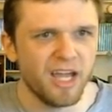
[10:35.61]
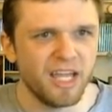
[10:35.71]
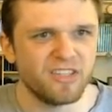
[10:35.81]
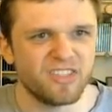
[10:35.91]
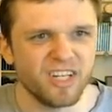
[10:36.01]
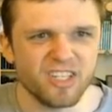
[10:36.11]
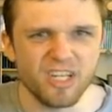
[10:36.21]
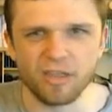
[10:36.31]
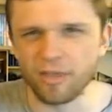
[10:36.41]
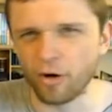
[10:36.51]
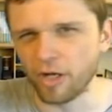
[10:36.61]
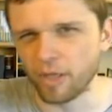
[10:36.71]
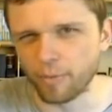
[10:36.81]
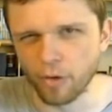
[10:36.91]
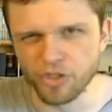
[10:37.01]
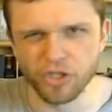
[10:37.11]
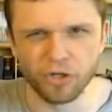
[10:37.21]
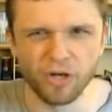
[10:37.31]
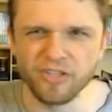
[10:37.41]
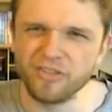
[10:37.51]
he's 63rd in approaching the green.